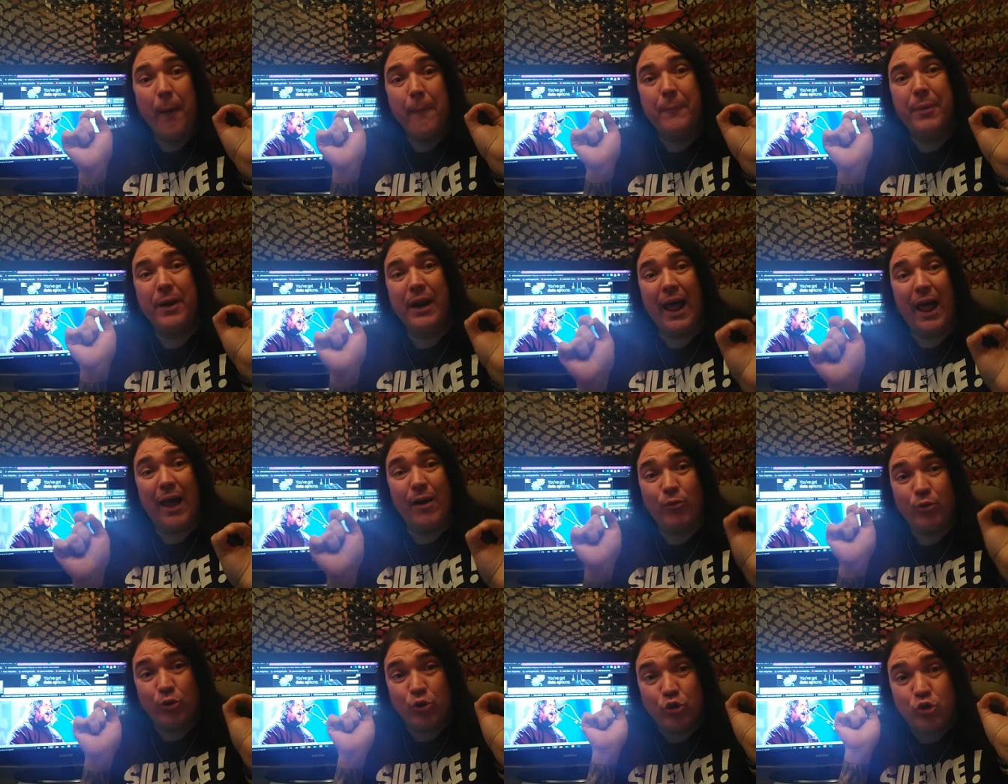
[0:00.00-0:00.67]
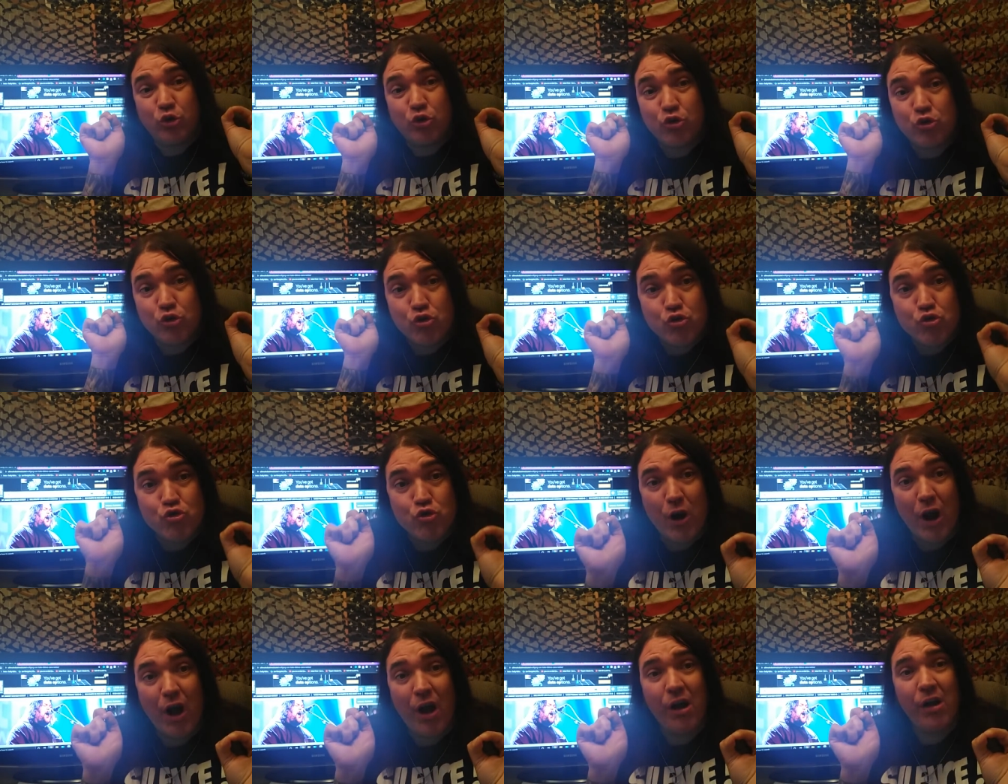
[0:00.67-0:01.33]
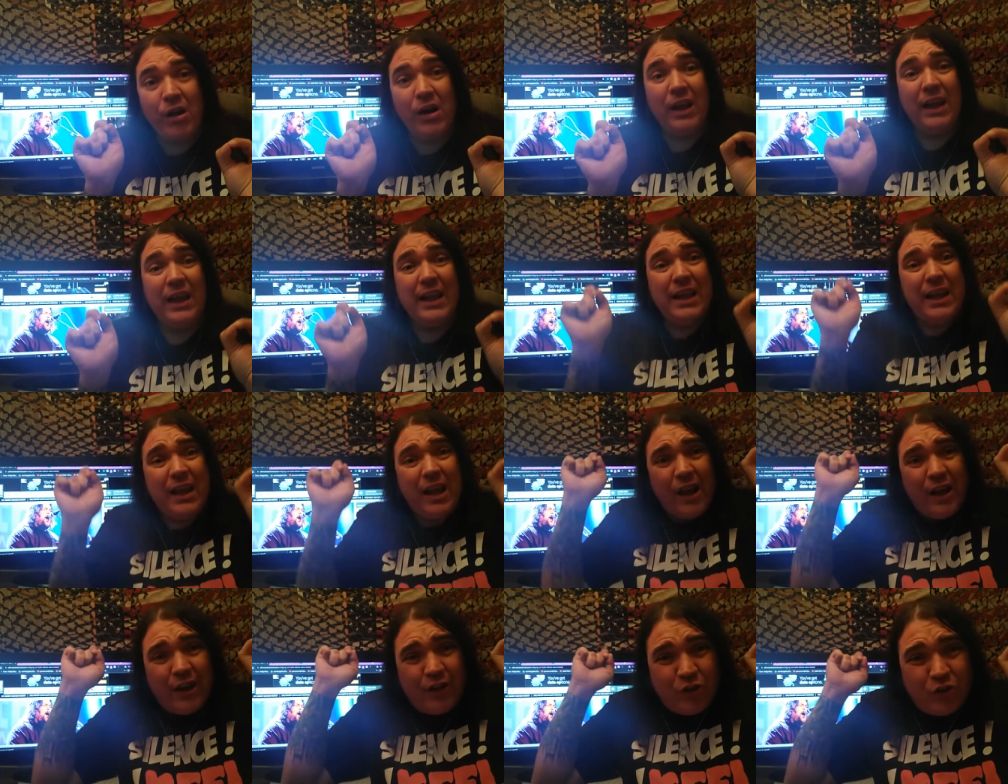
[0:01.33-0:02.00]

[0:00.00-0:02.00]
but I was strongly,